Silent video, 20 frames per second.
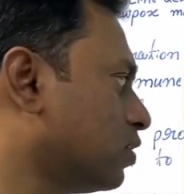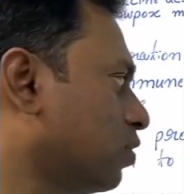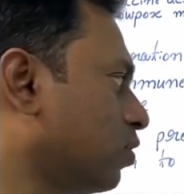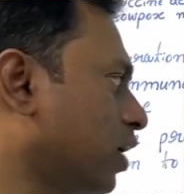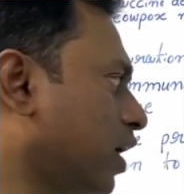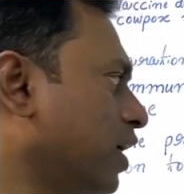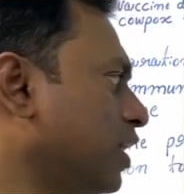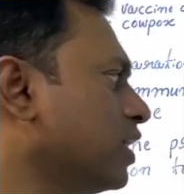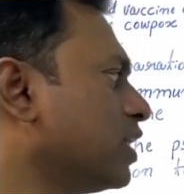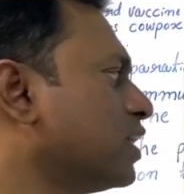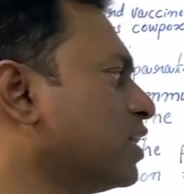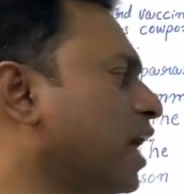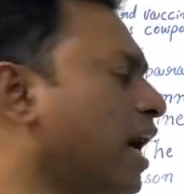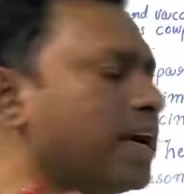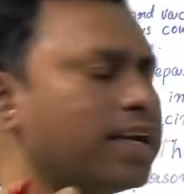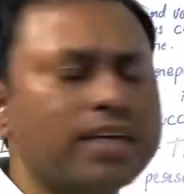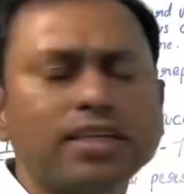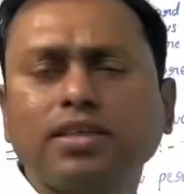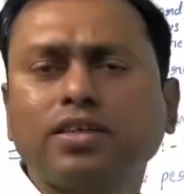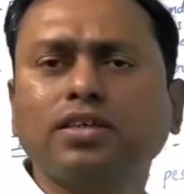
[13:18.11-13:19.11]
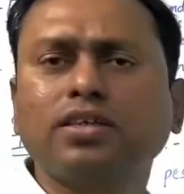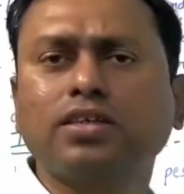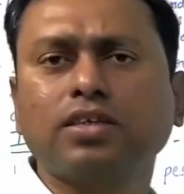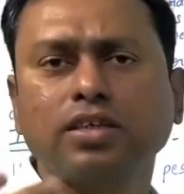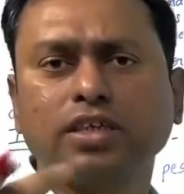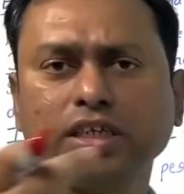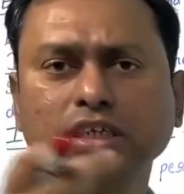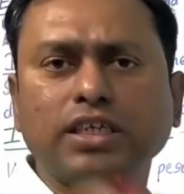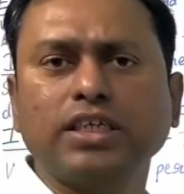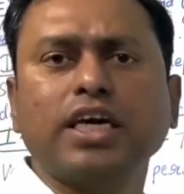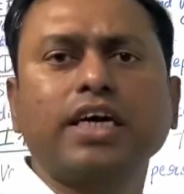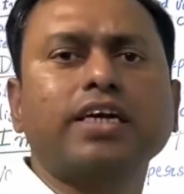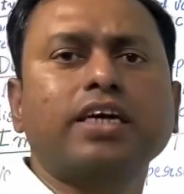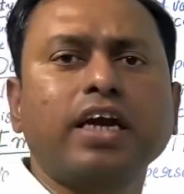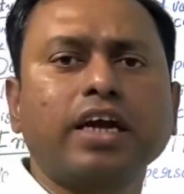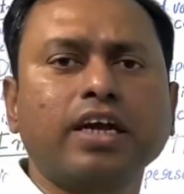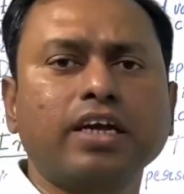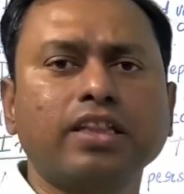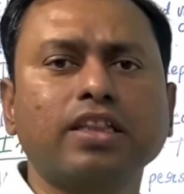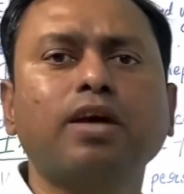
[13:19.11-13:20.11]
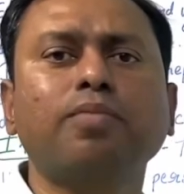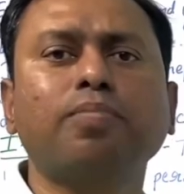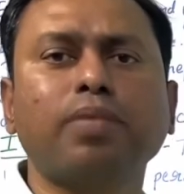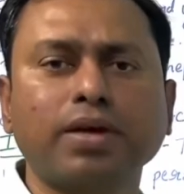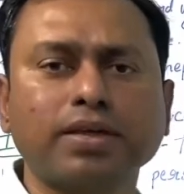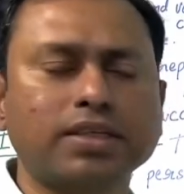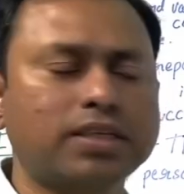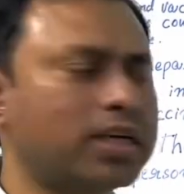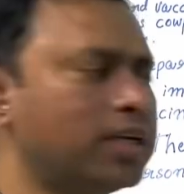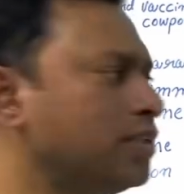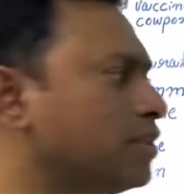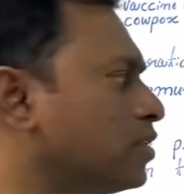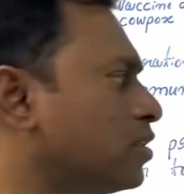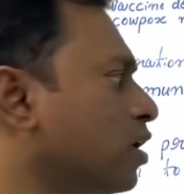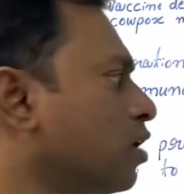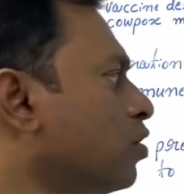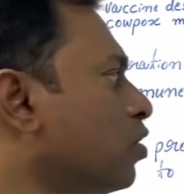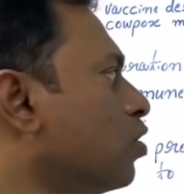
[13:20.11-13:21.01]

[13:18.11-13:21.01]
Okay, that is injecting in the persons